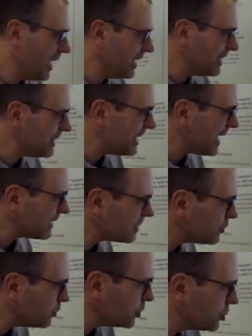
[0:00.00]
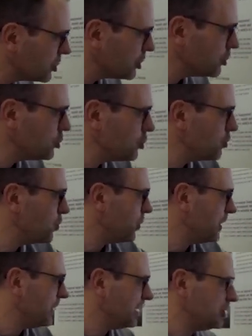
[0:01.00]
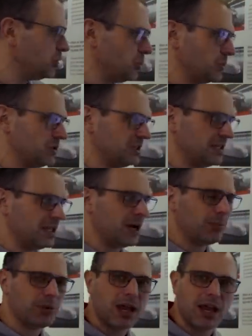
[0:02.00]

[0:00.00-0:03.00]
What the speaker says: And that's what you can do with the new setup.